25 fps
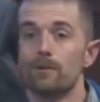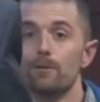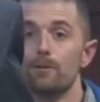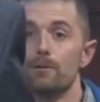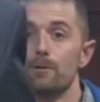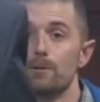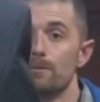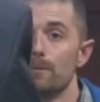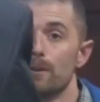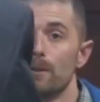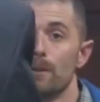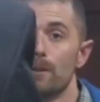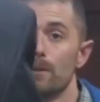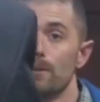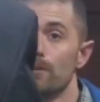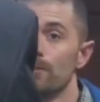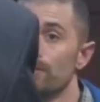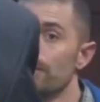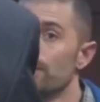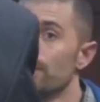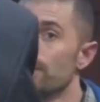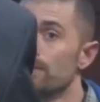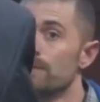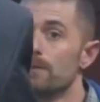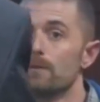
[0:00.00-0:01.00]
was my
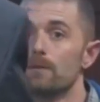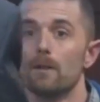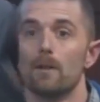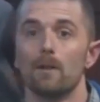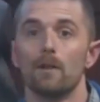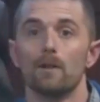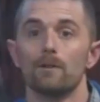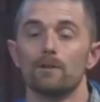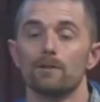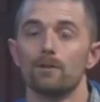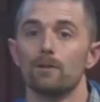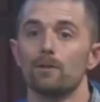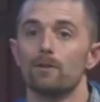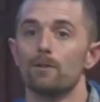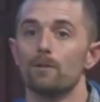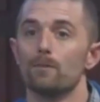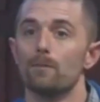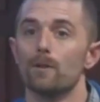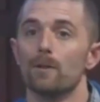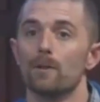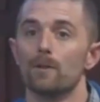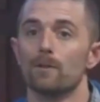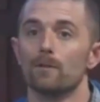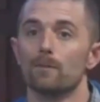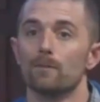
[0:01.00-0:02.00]
girlfriend, also the
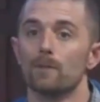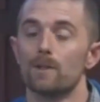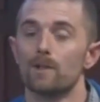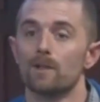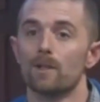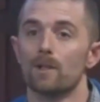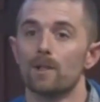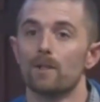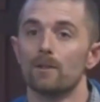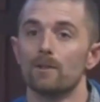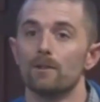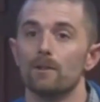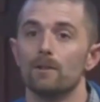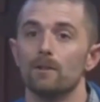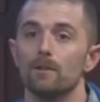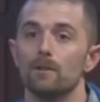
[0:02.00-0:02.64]
mother of my child.